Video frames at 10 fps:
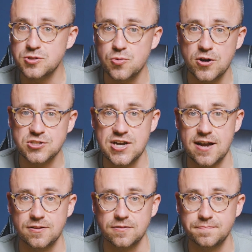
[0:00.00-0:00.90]
to our
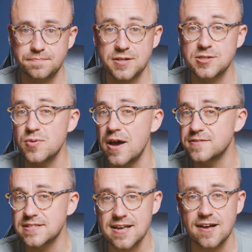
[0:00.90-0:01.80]
channel because we have
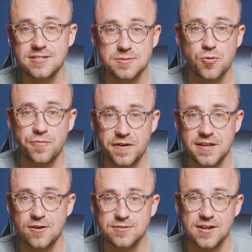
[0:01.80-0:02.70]
tons more
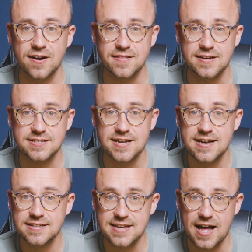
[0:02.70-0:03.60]
videos like this
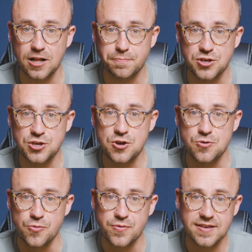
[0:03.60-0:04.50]
to help
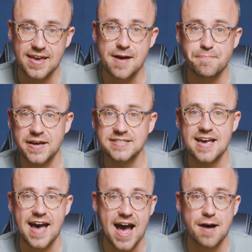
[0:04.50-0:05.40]
you get better
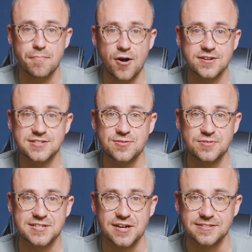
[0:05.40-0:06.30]
at marketing
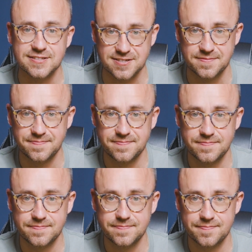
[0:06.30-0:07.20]
results.
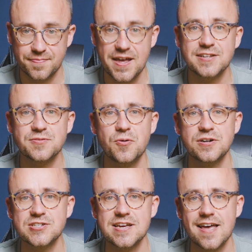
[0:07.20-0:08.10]
Thanks for
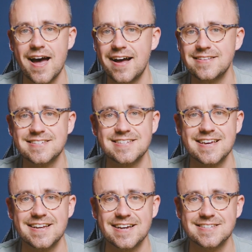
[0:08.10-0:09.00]
watching and see
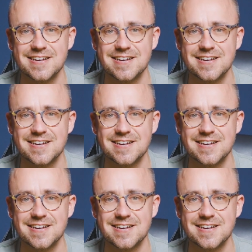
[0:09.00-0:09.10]
you next